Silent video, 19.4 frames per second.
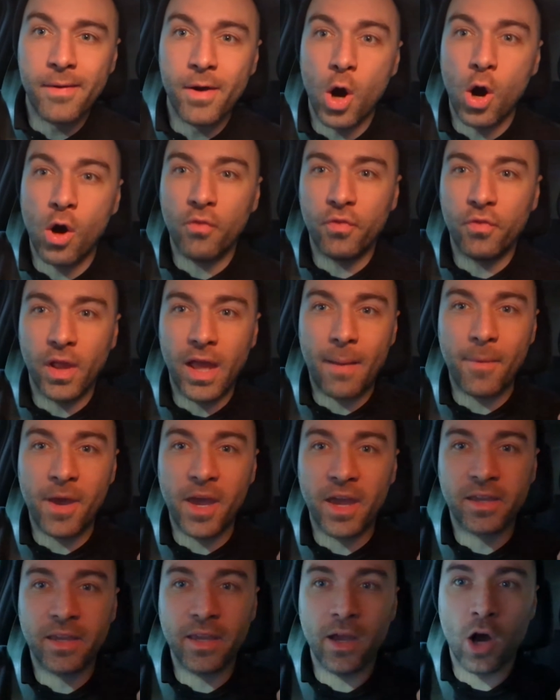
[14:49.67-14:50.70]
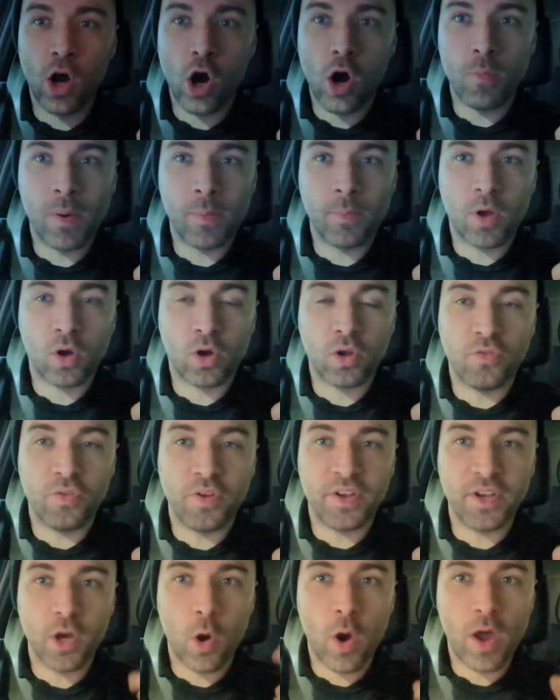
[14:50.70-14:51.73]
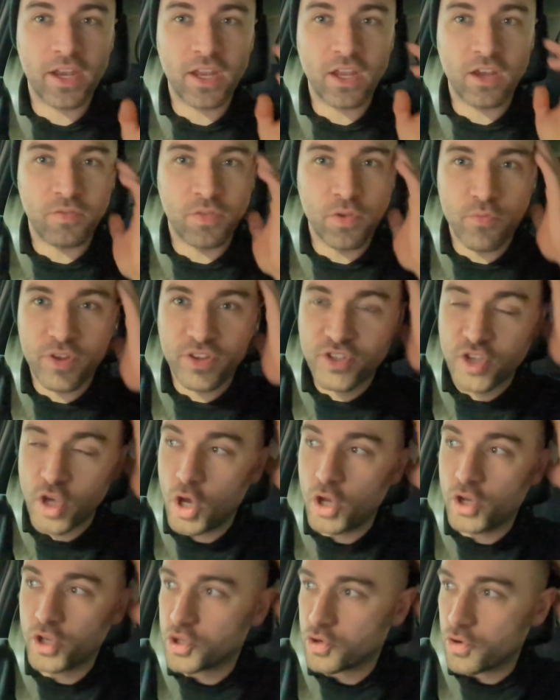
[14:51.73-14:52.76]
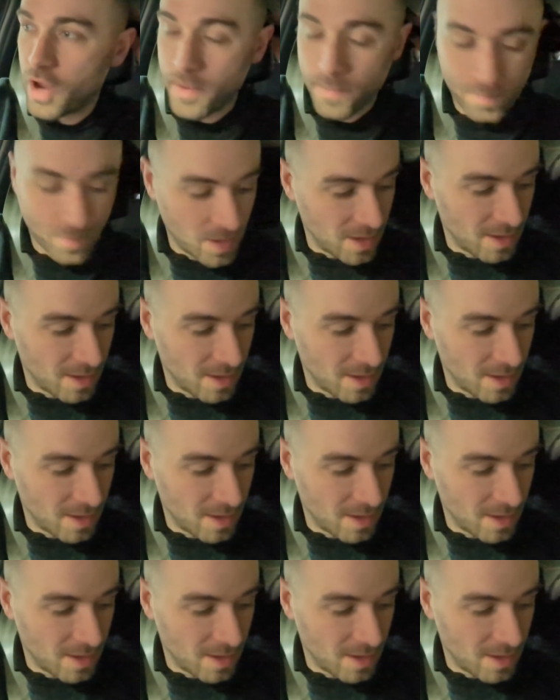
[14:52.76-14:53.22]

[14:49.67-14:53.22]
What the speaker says: Hopefully I make it home. I'm not going to video any of the return trip.